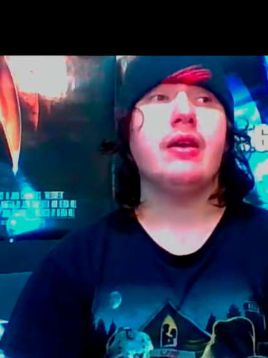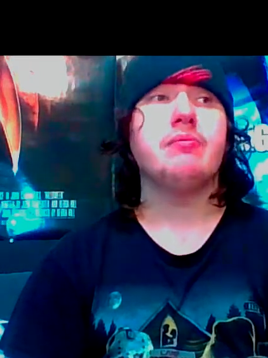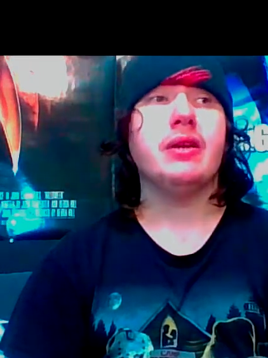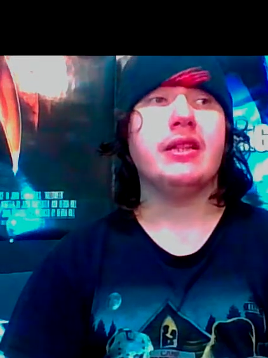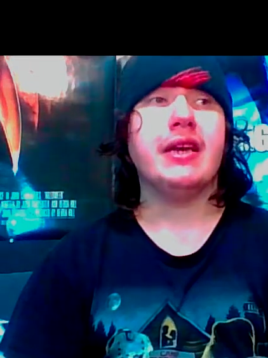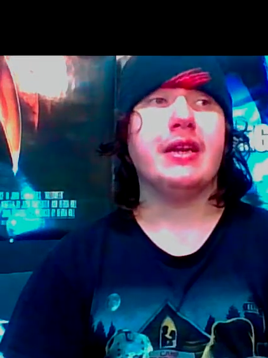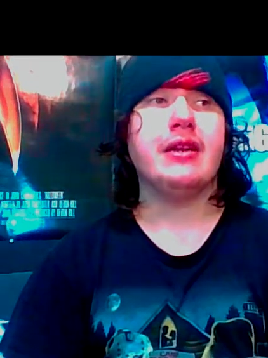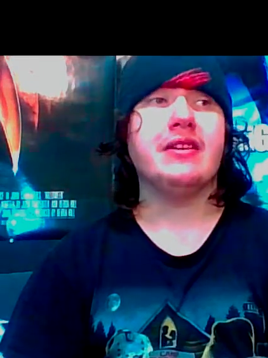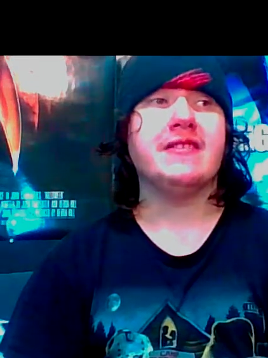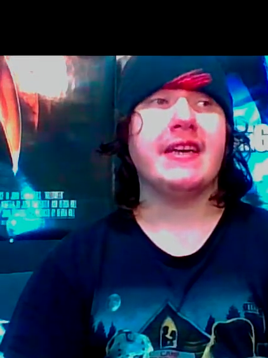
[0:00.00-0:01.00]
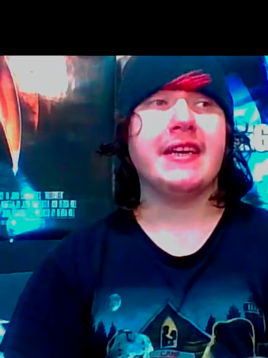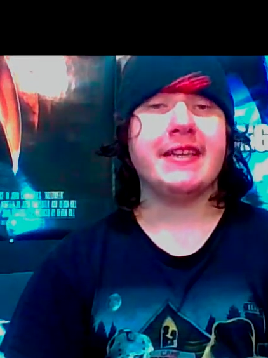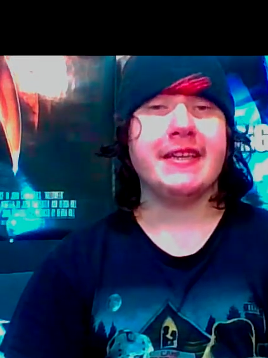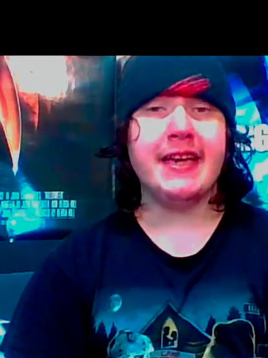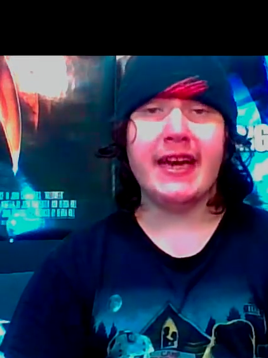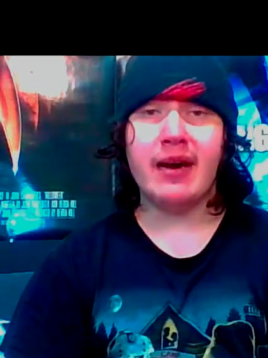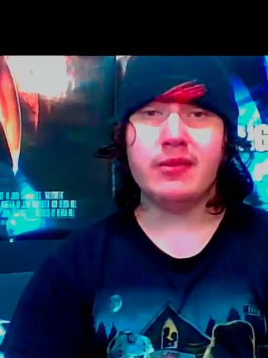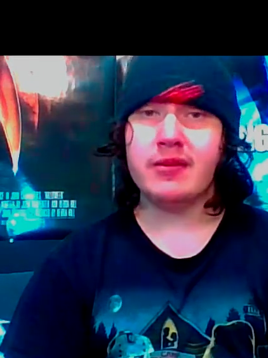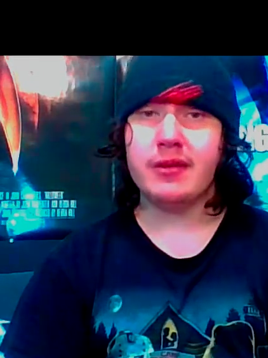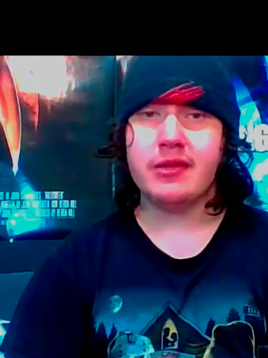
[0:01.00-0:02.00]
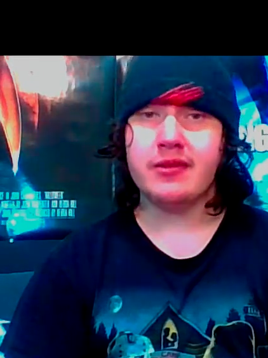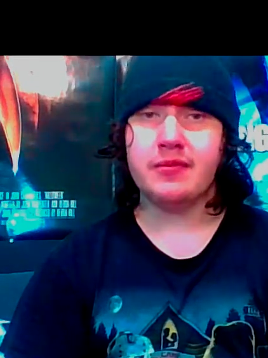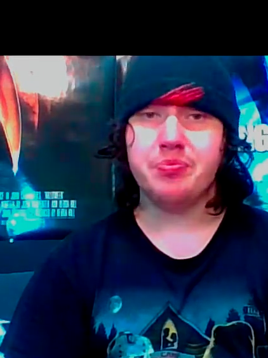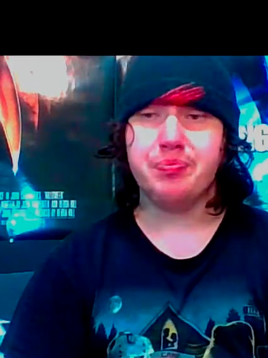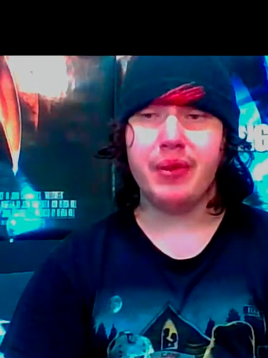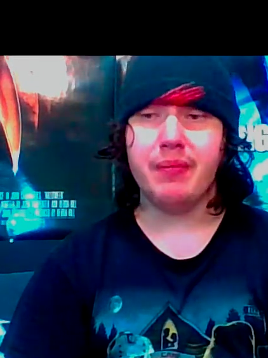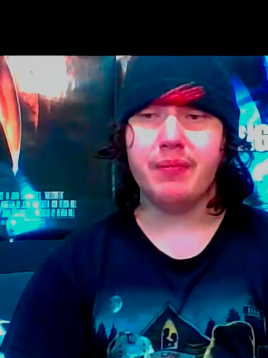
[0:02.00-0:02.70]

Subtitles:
But then, it's like, yeah, I wasn't one of those